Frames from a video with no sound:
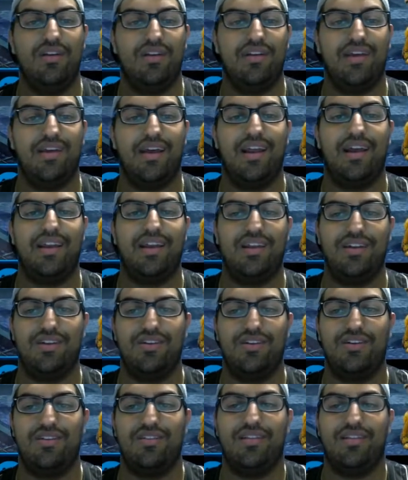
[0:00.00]
and I need
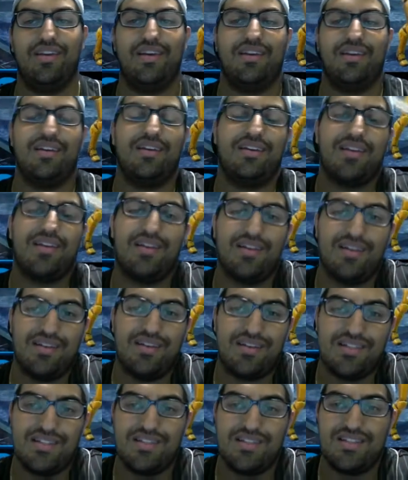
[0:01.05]
to,
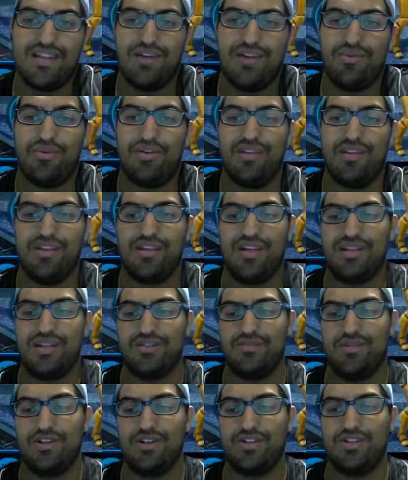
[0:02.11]
because it's not worth it as
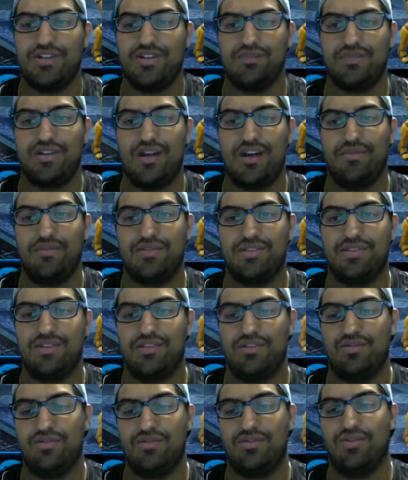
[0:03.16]
much sometimes to
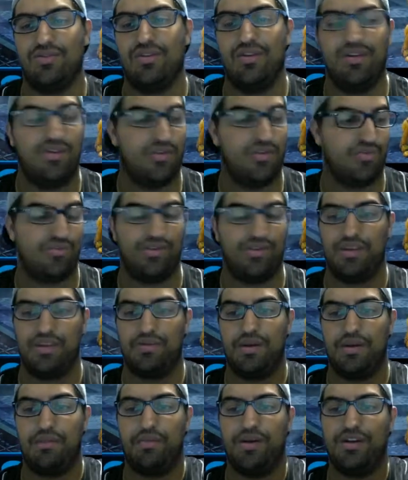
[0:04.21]
do really
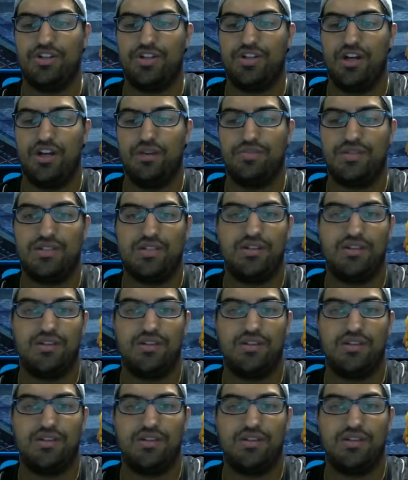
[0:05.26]
big punch-ups